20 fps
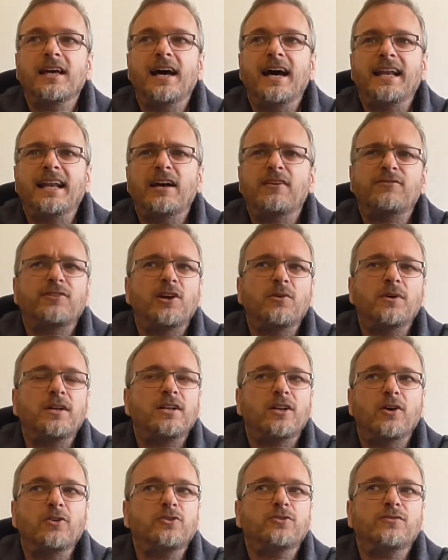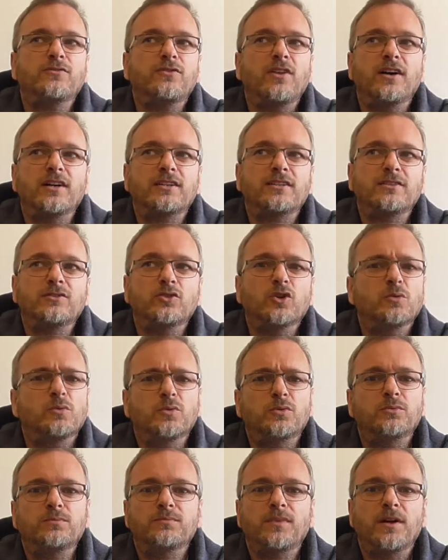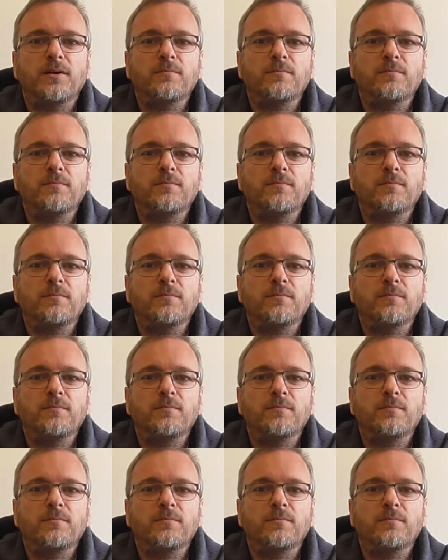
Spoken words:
And out of nowhere, loads of like normal